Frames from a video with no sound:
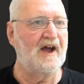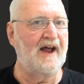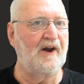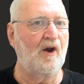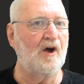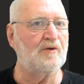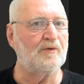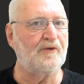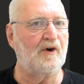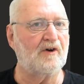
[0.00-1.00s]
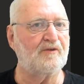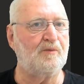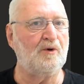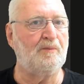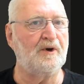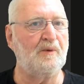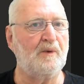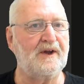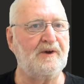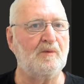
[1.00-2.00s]
and local docs will be
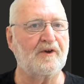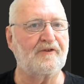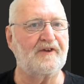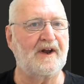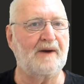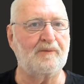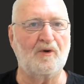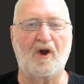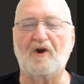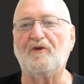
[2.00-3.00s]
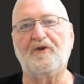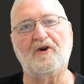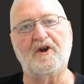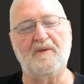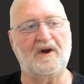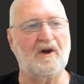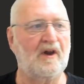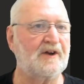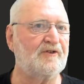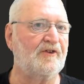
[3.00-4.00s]
where you want to set up your local document
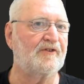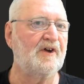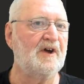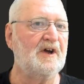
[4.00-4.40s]
collections.